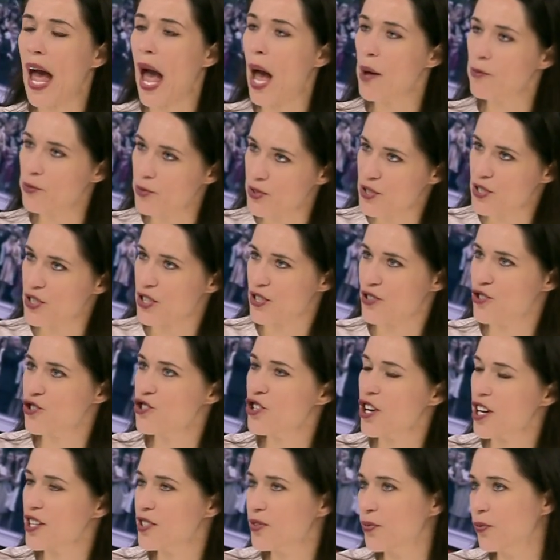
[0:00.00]
emphasis
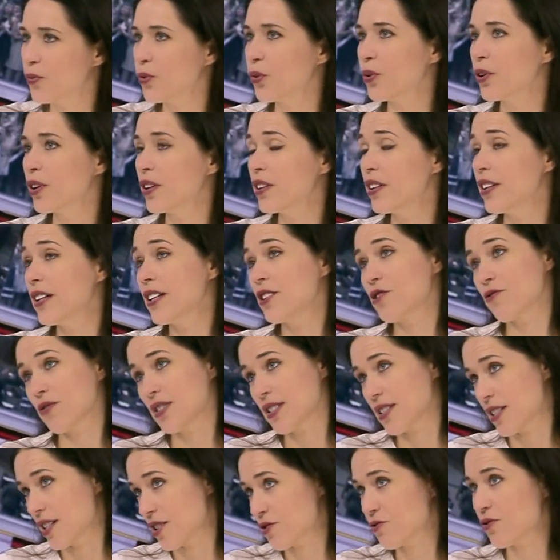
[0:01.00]
just for the
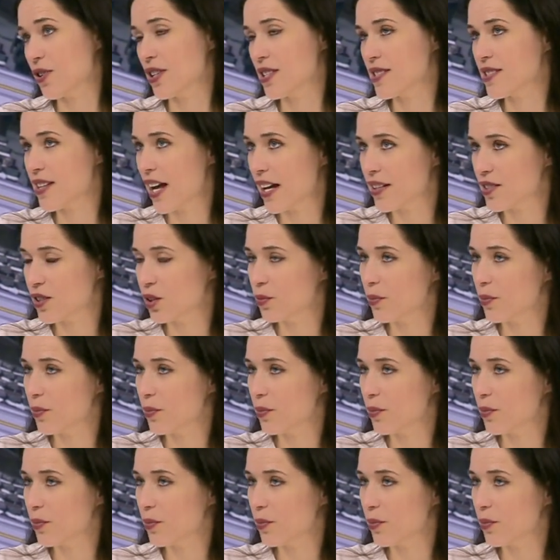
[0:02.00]
Transnistrian settlement.